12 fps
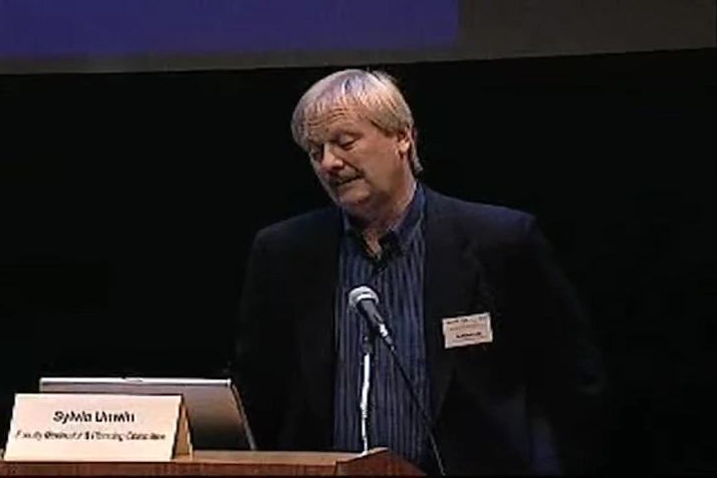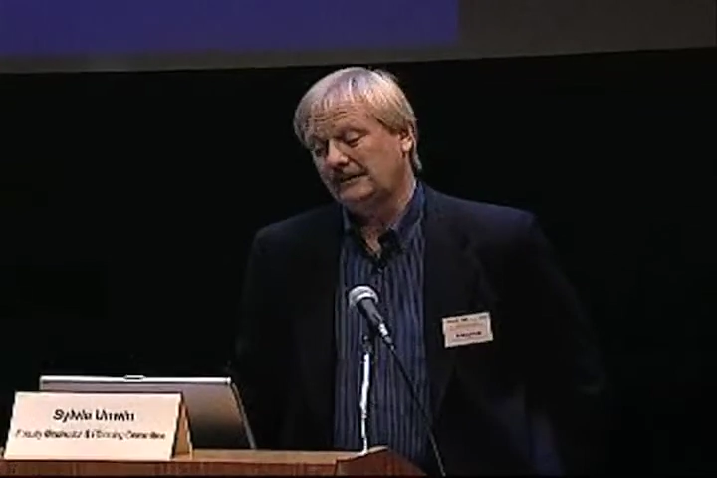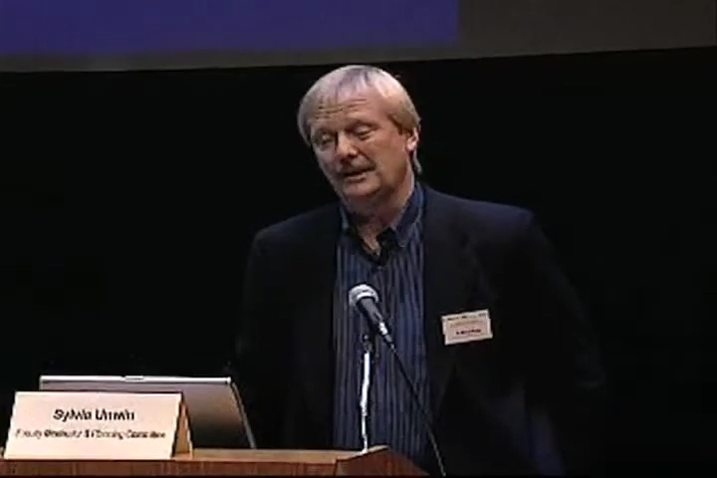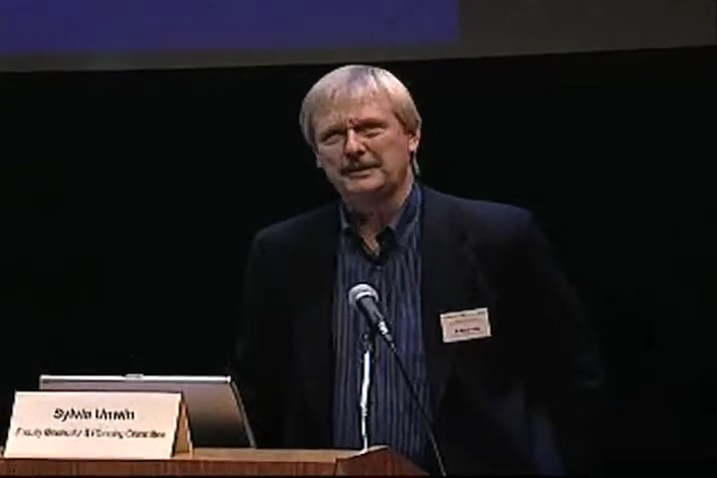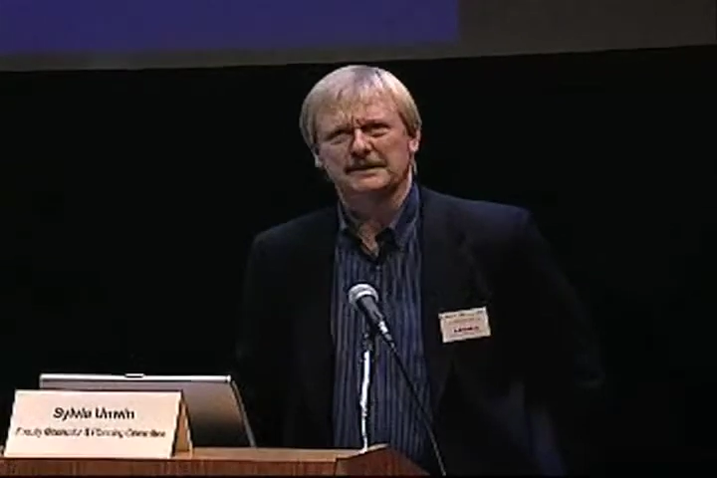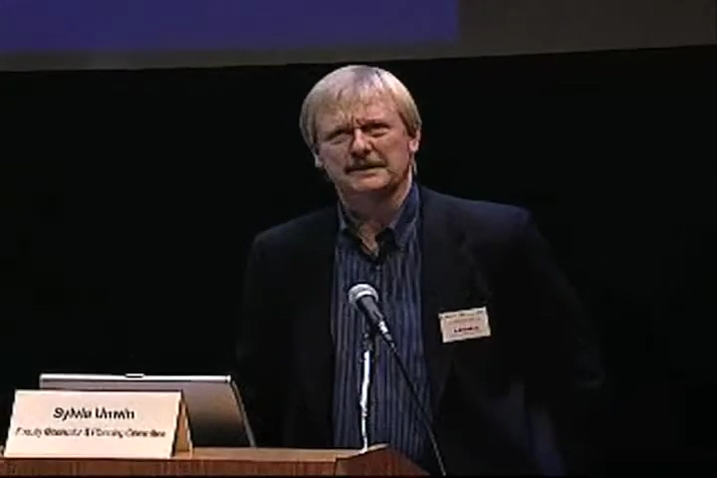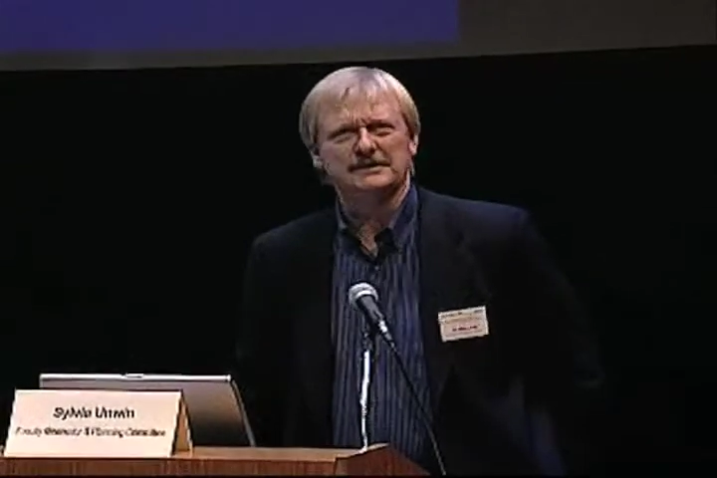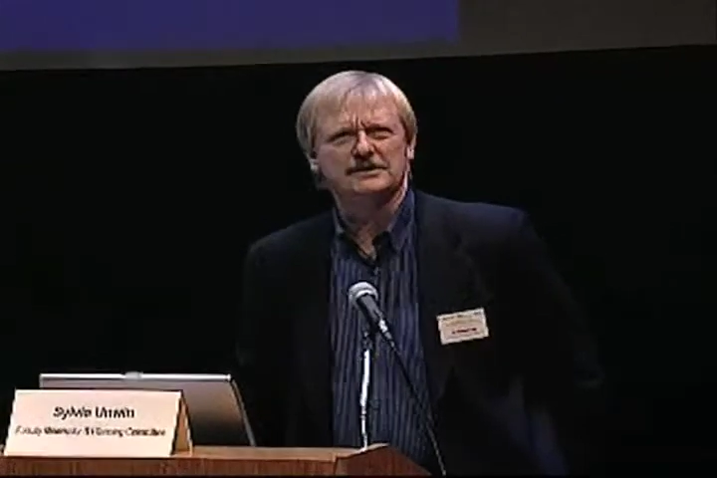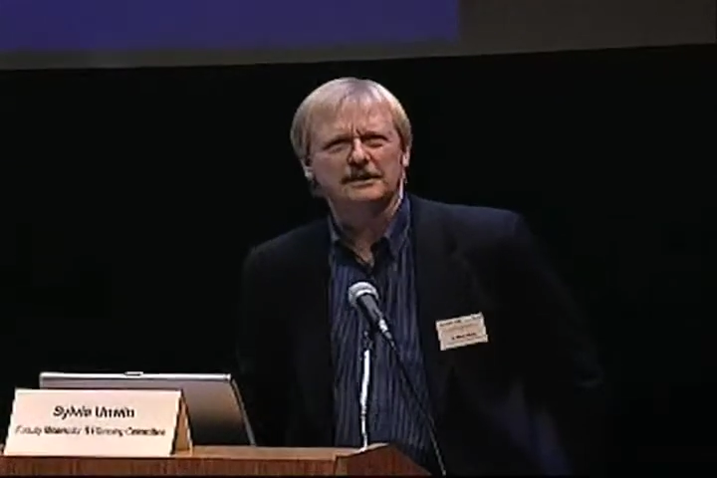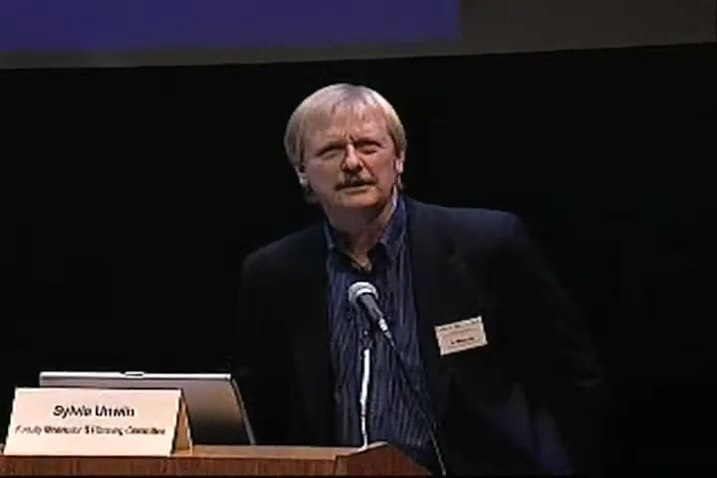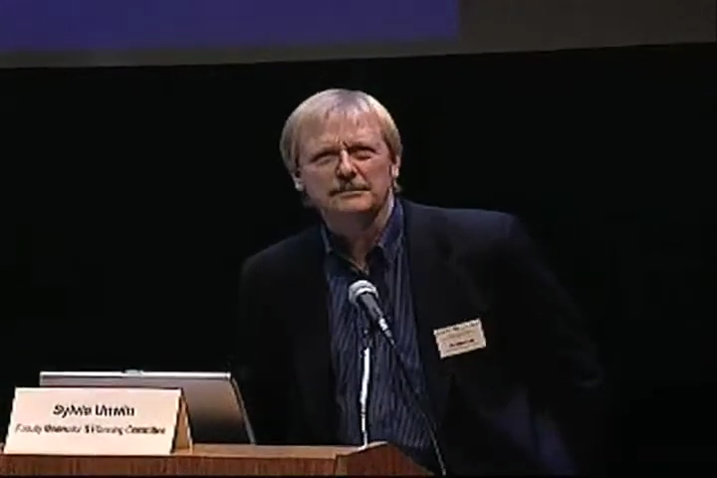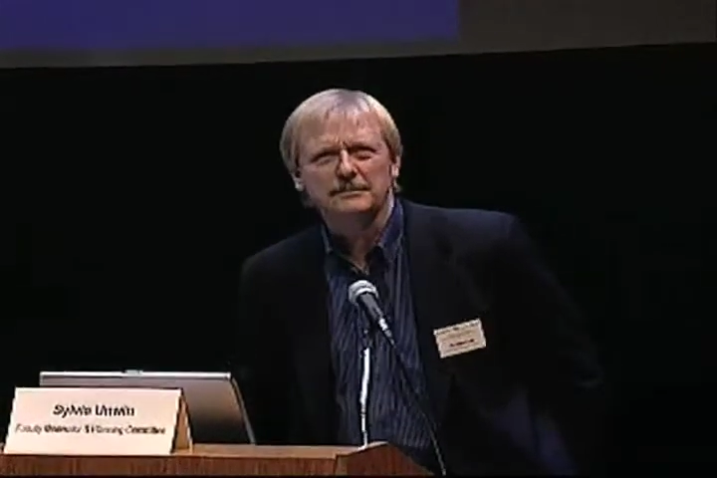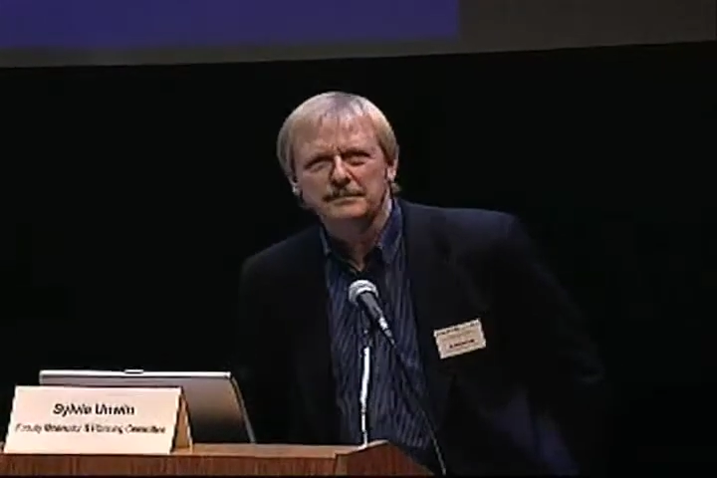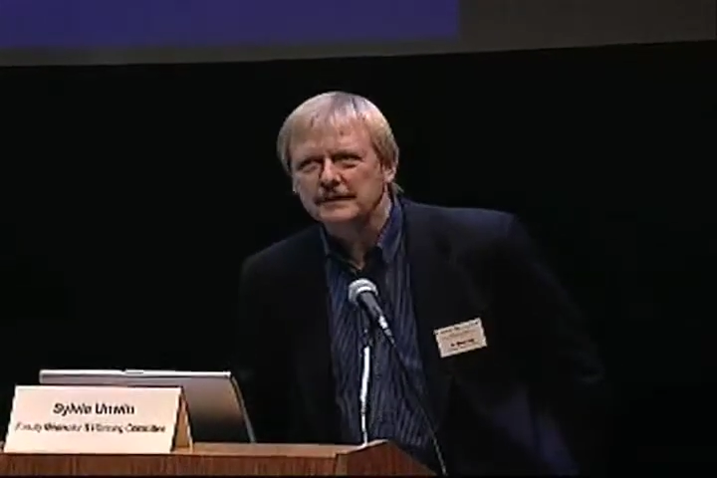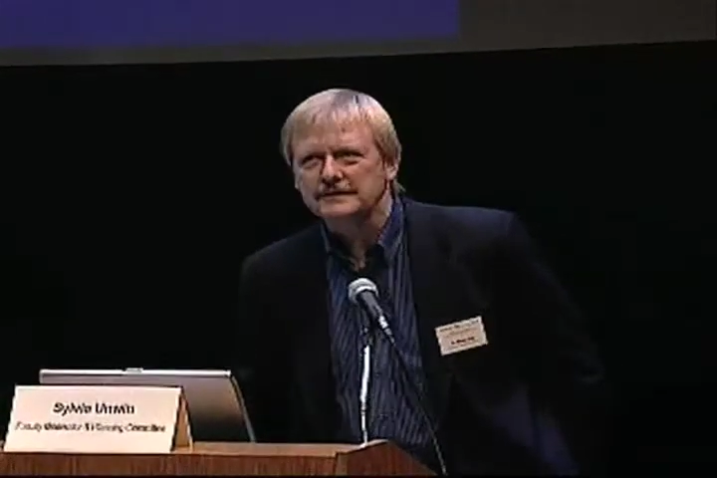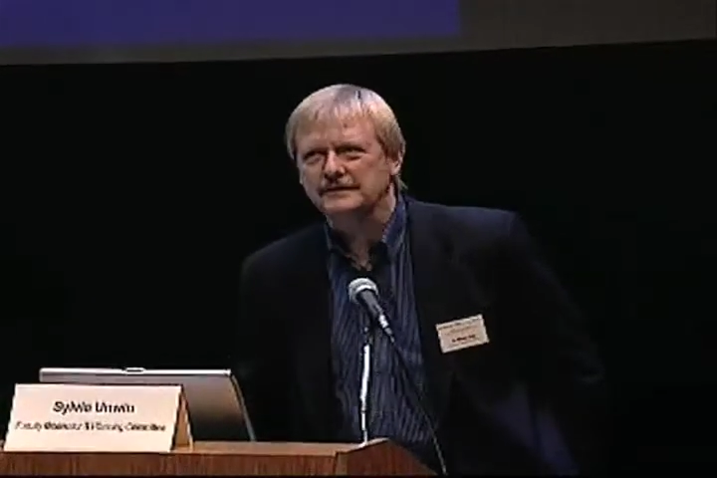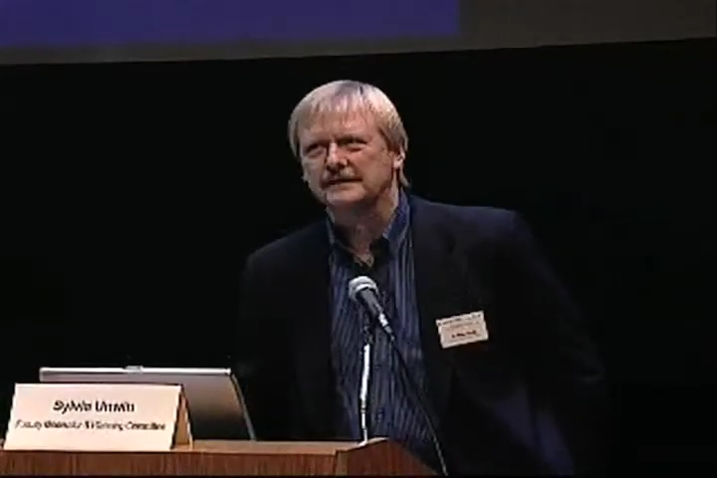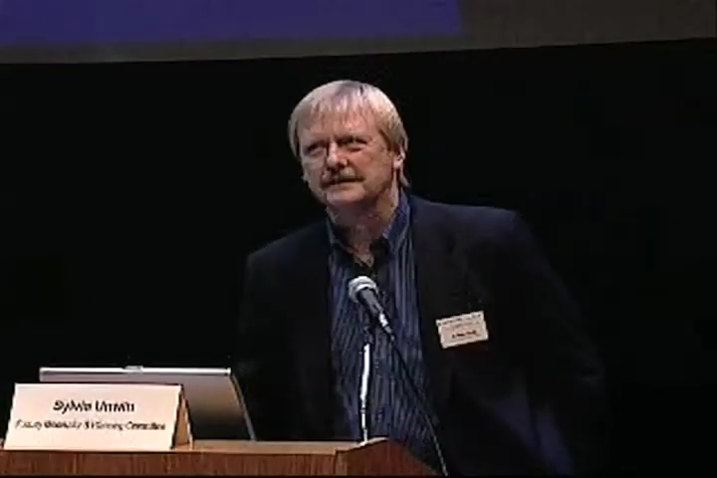company that's still in
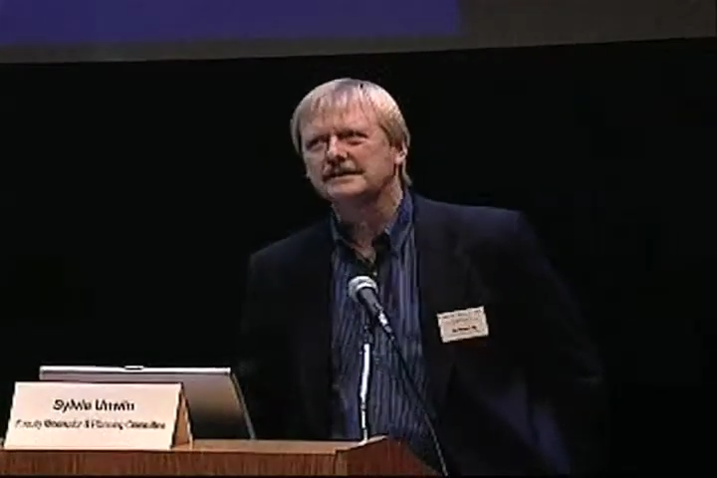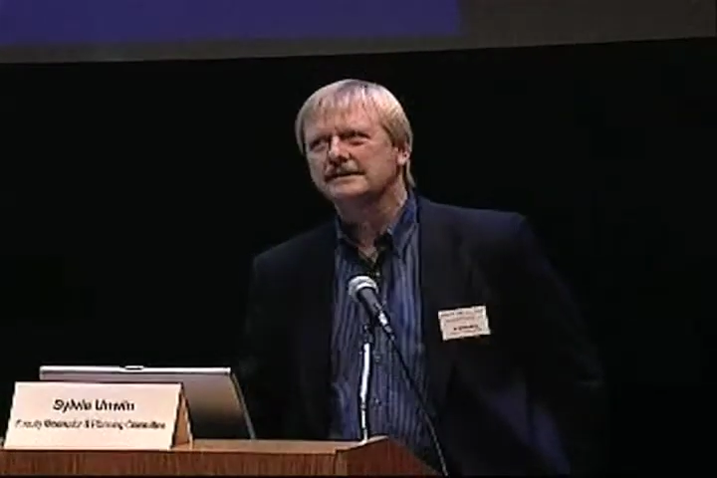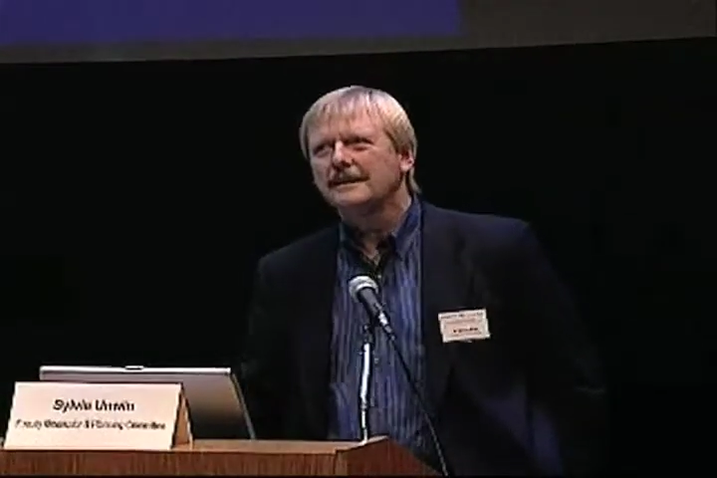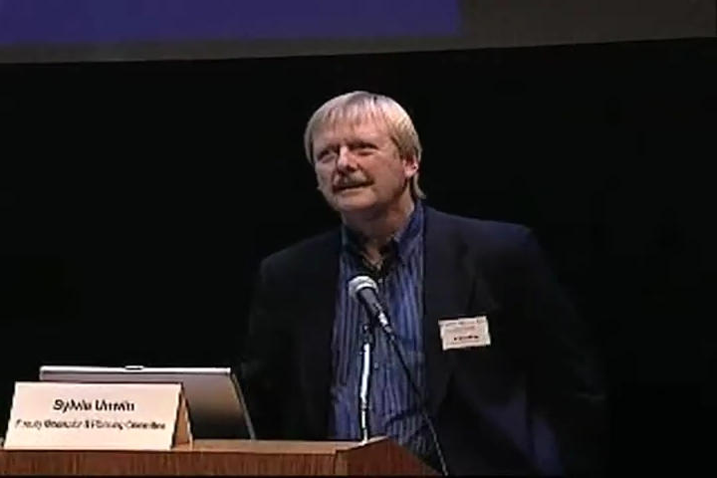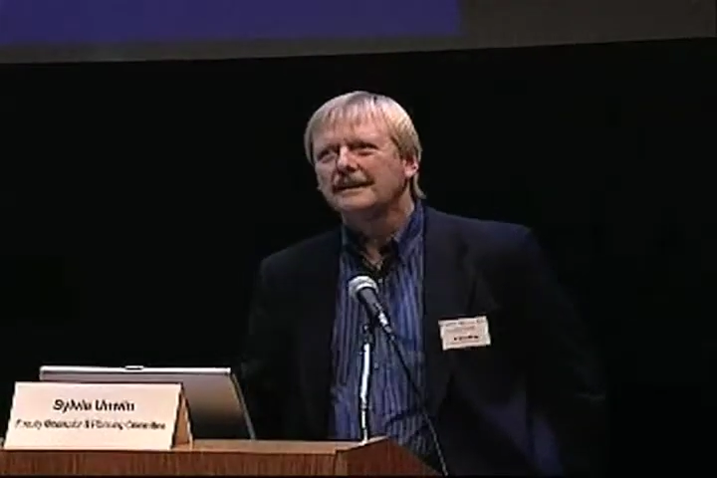business.